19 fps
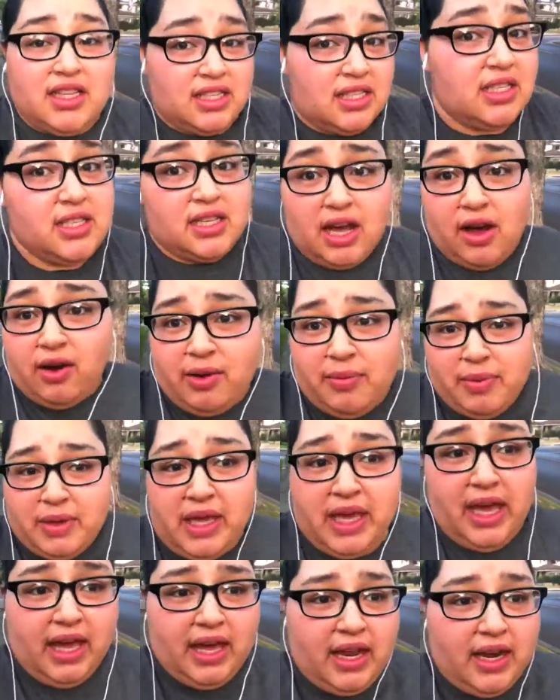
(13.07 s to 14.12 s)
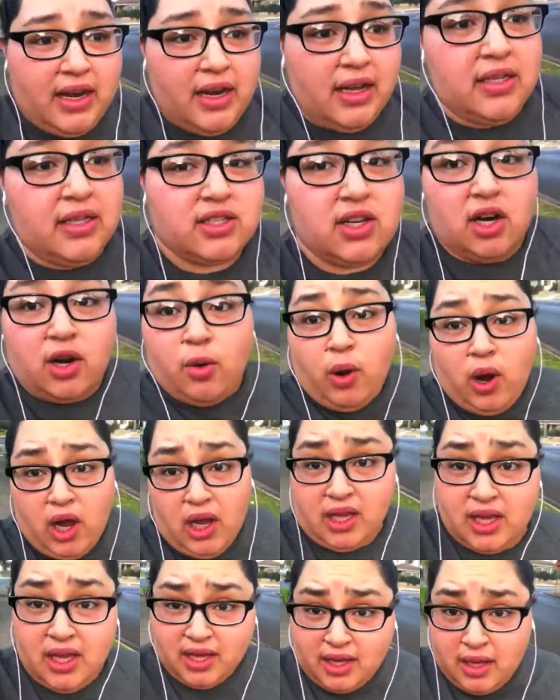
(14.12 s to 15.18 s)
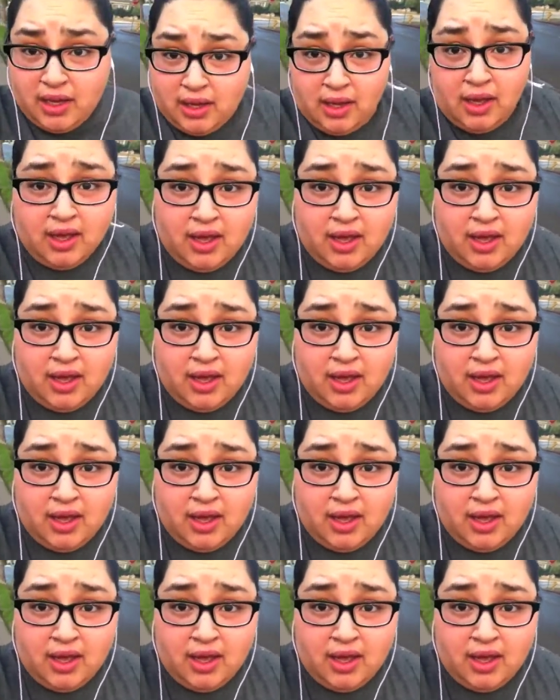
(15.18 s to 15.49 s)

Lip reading: This is how I began. Started walking.